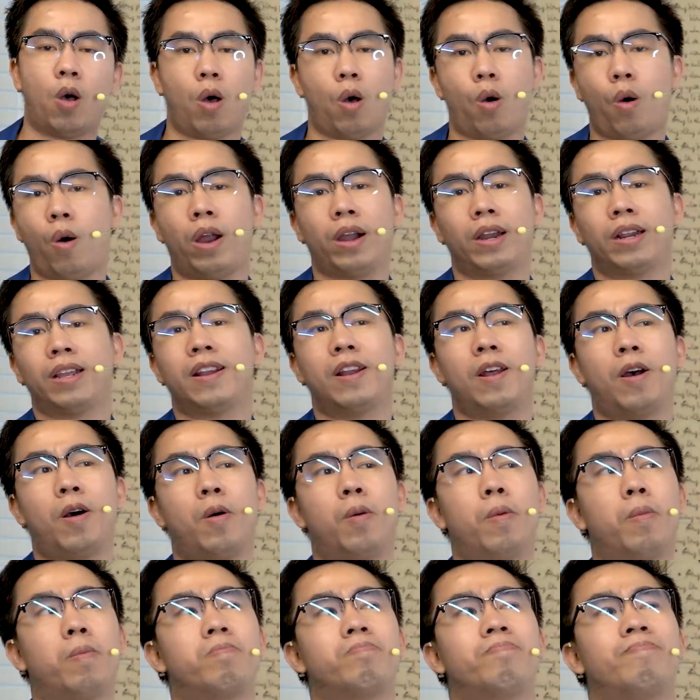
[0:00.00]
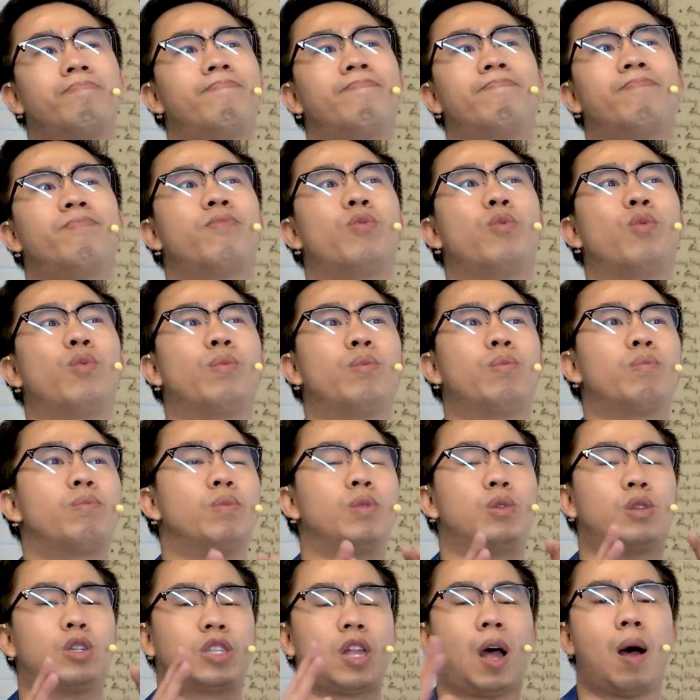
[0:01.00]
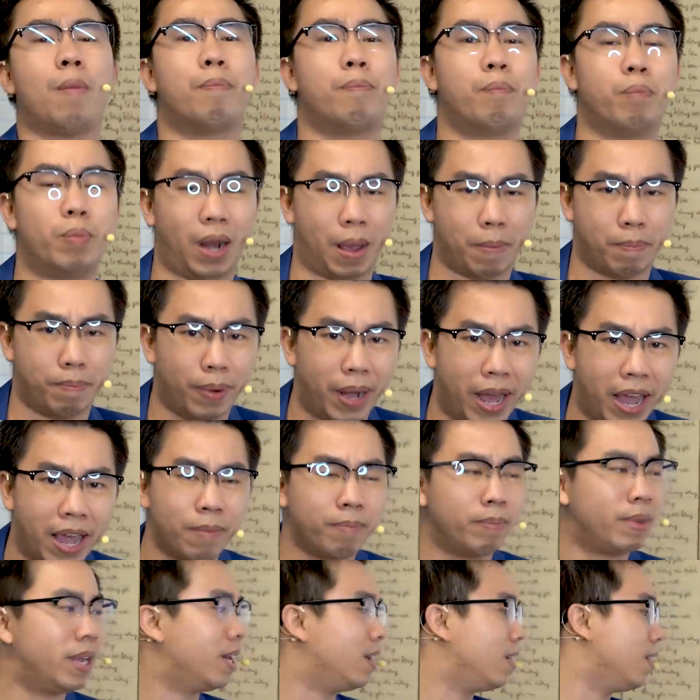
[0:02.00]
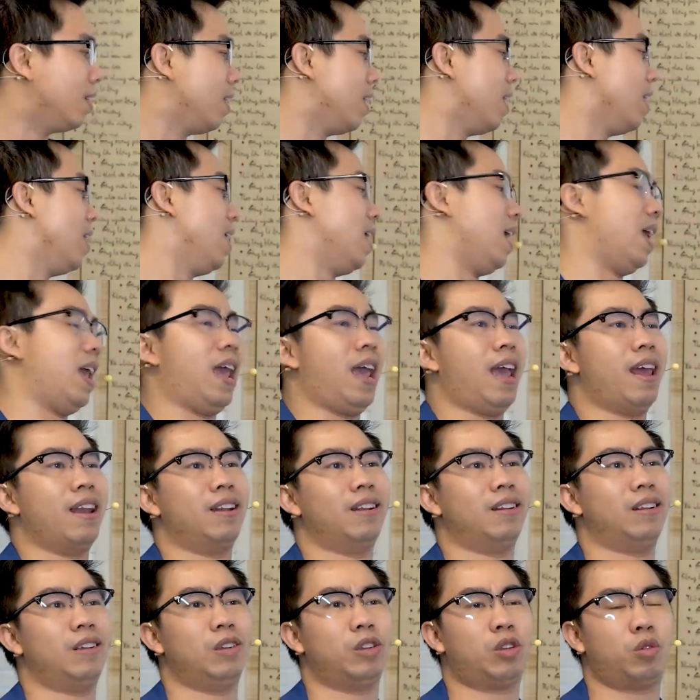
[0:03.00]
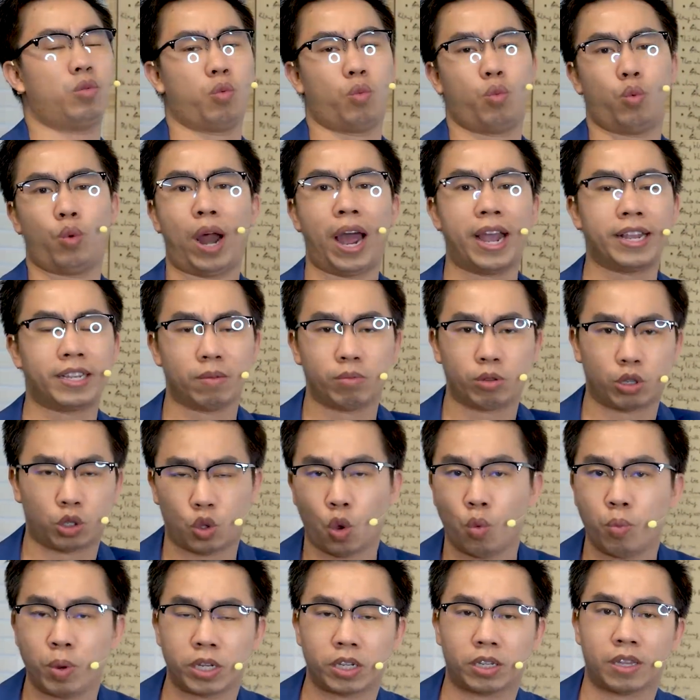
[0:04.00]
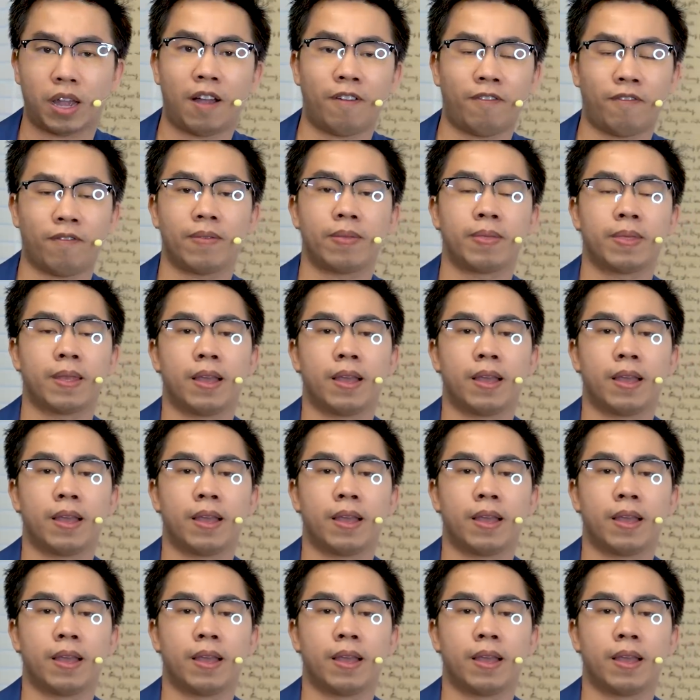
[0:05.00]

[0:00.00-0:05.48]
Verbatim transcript: or, you know, stop like blaming and it's write some stupid stuff.